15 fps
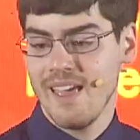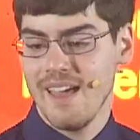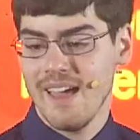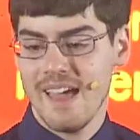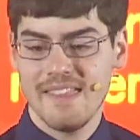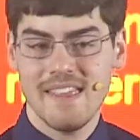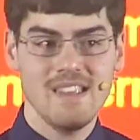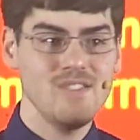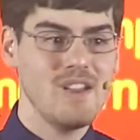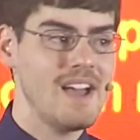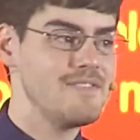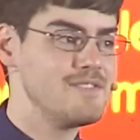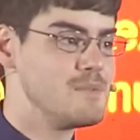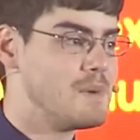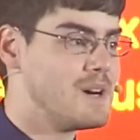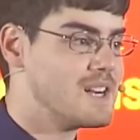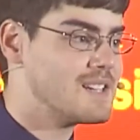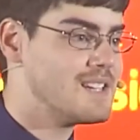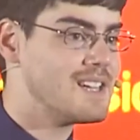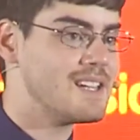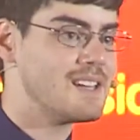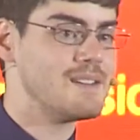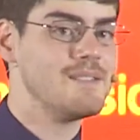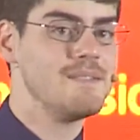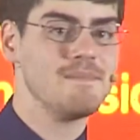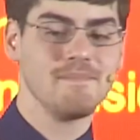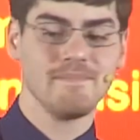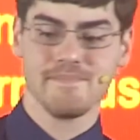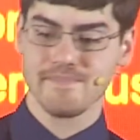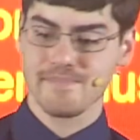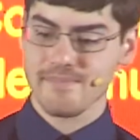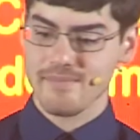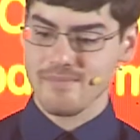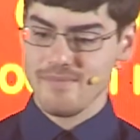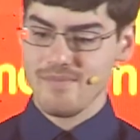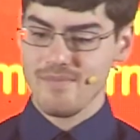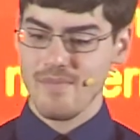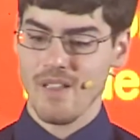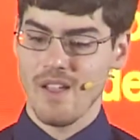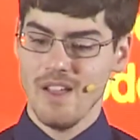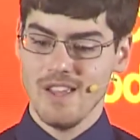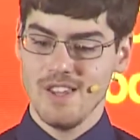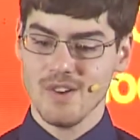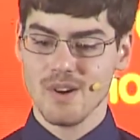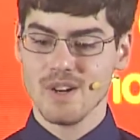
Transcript: And then you have to market your